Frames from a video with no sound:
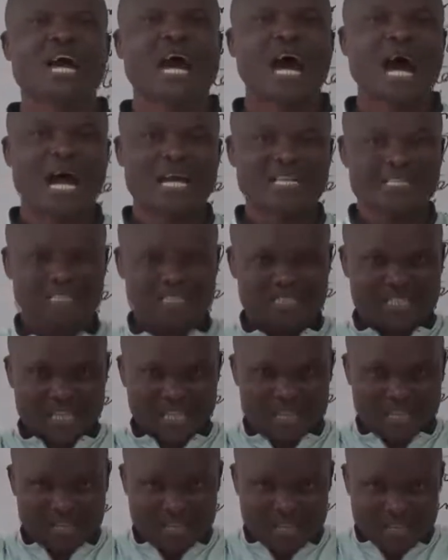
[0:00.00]
and
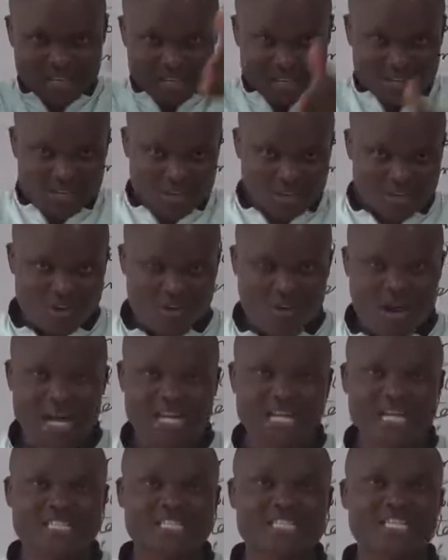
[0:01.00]
the
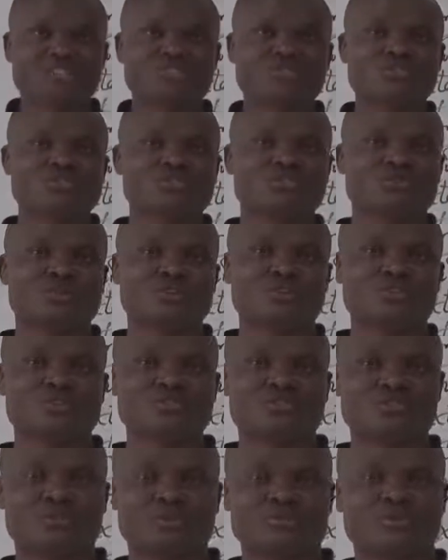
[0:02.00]
organization's philosophy,